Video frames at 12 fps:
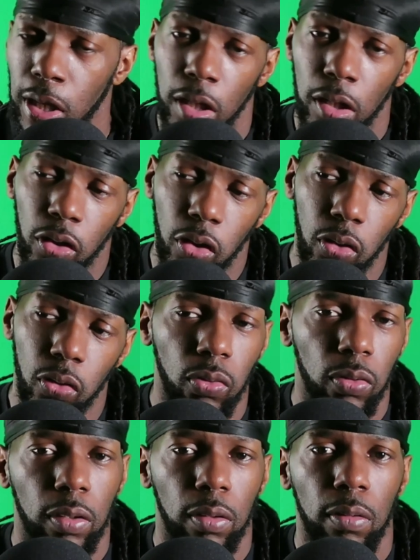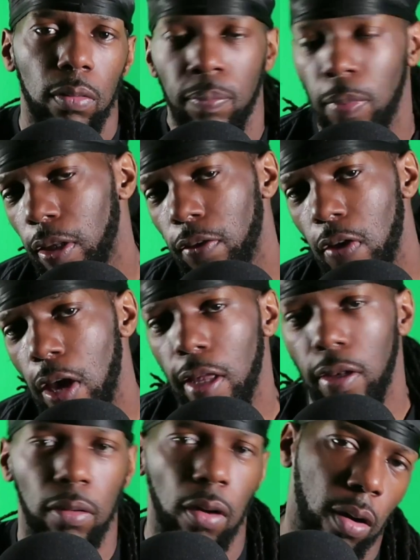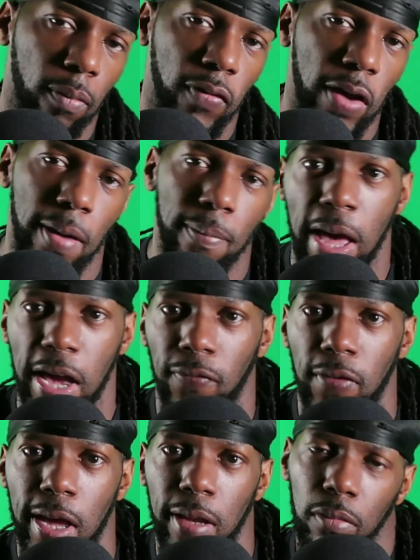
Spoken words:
to lose belly fat, arm fat, back fat,